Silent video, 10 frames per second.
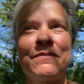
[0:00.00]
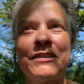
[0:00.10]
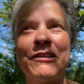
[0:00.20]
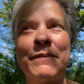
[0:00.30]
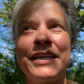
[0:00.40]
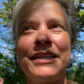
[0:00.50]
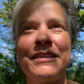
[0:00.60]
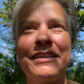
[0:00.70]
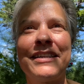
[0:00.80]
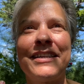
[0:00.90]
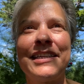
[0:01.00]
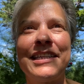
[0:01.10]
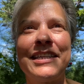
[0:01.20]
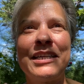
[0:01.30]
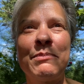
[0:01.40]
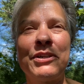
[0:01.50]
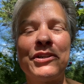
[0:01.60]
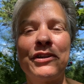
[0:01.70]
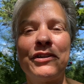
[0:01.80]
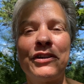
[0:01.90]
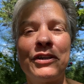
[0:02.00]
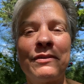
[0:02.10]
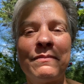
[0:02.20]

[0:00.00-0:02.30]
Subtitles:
One of my paternal